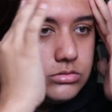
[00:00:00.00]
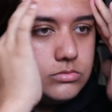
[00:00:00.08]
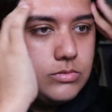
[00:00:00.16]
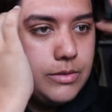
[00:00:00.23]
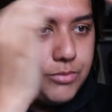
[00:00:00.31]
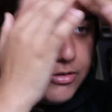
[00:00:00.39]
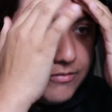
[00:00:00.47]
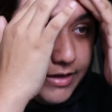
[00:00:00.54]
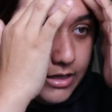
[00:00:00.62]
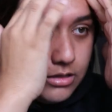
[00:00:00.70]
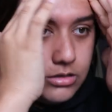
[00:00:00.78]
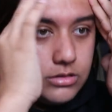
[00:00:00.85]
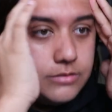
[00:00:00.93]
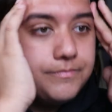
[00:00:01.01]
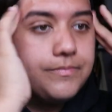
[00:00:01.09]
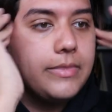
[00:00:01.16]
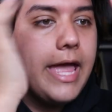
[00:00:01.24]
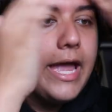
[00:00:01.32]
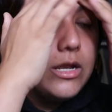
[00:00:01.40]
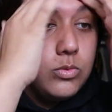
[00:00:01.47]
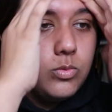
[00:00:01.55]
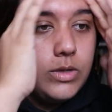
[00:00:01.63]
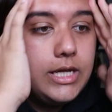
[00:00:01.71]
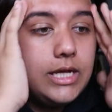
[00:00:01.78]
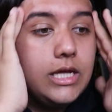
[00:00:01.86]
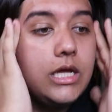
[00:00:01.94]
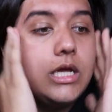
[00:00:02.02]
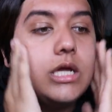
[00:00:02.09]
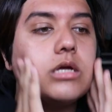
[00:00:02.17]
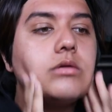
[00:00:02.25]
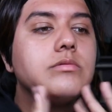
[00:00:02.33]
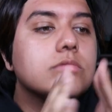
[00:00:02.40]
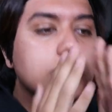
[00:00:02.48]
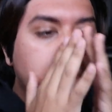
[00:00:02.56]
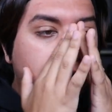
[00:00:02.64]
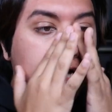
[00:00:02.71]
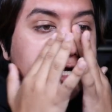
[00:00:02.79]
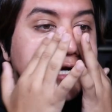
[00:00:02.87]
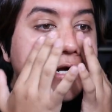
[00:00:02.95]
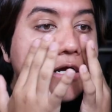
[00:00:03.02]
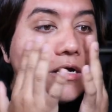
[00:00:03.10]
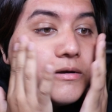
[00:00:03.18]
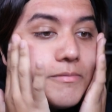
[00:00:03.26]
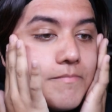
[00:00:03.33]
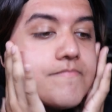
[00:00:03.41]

we prevail and we conquer